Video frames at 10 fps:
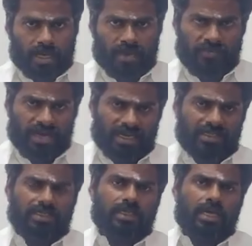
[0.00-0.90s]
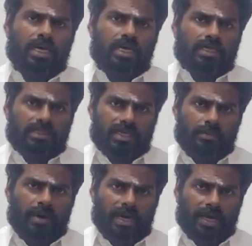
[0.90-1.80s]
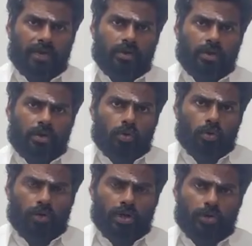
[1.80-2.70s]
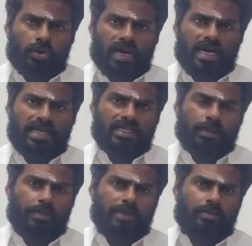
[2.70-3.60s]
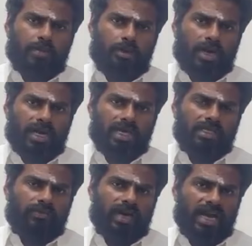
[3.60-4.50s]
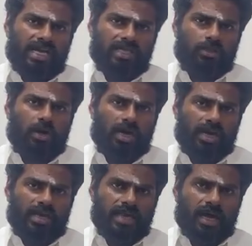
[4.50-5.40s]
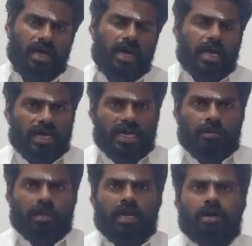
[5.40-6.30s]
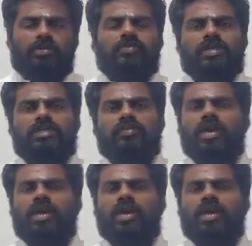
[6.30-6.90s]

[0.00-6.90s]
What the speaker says: If there is somebody who will do religious appeasement politics of the highest order in India, DMK comes first.